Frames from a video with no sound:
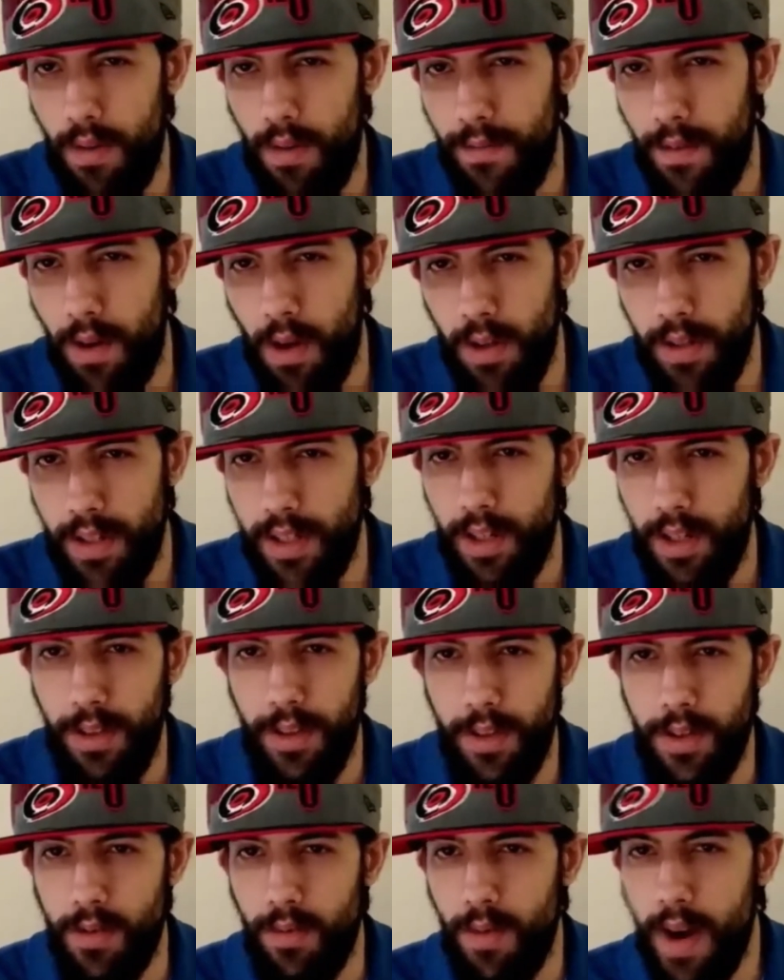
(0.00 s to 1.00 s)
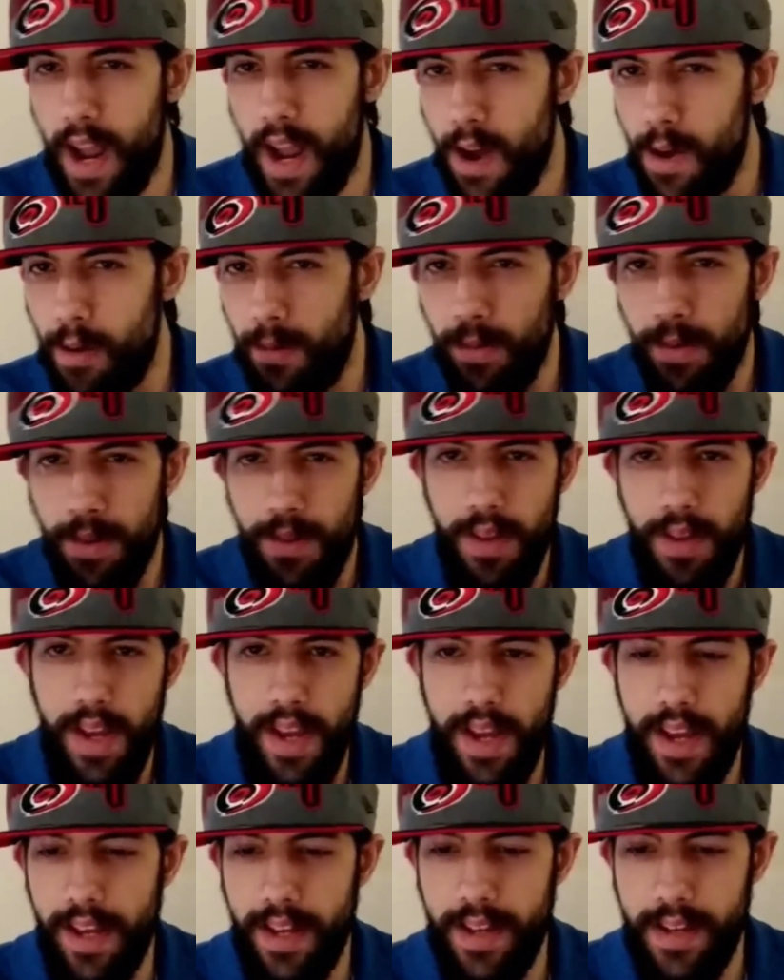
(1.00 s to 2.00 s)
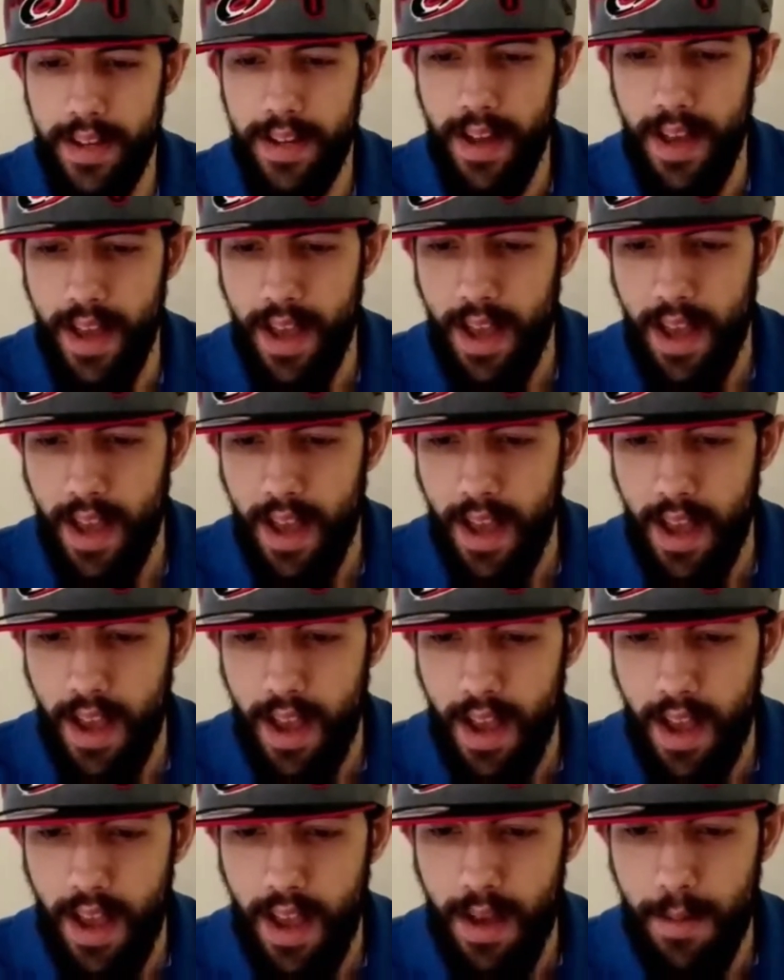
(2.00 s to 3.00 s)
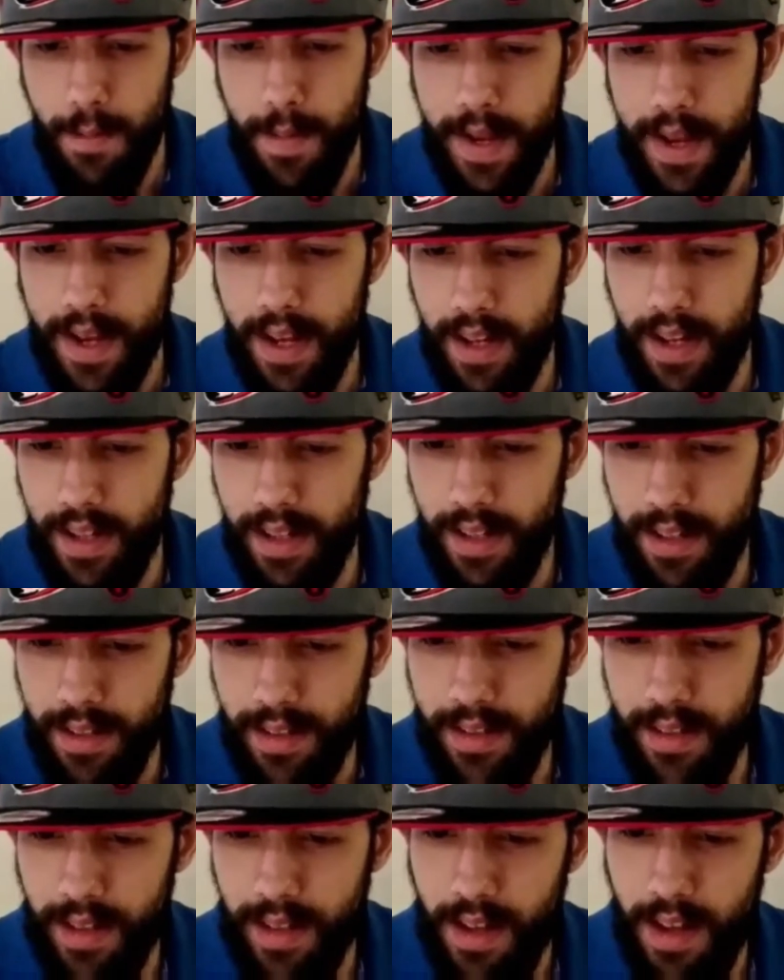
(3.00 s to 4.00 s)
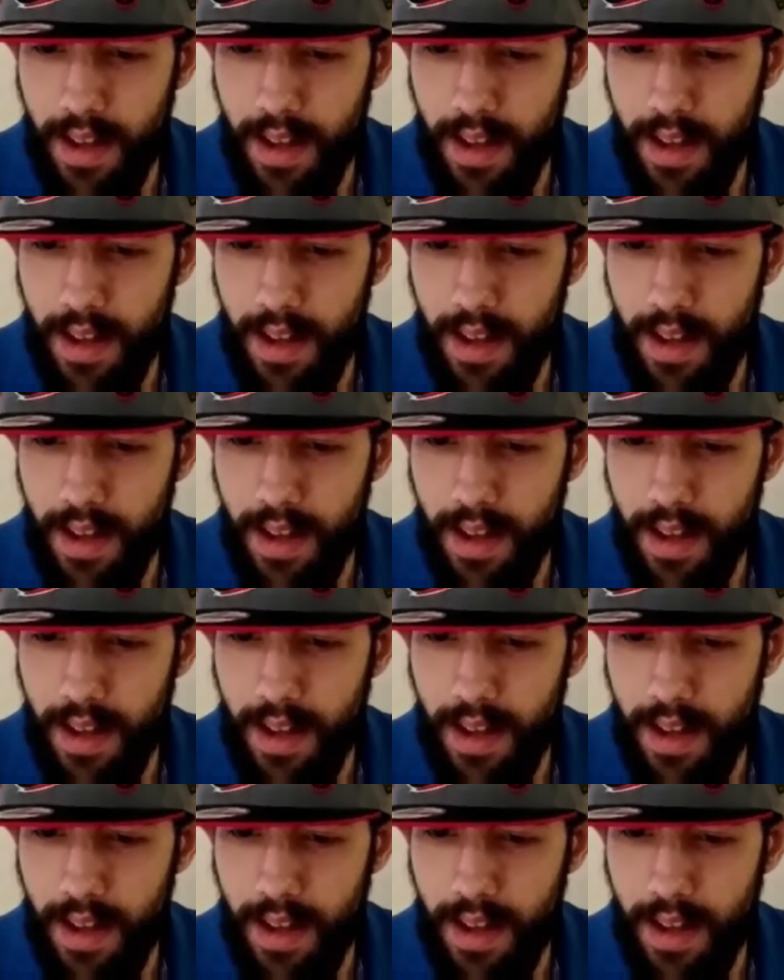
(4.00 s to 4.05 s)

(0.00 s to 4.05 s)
falling on the ground thing because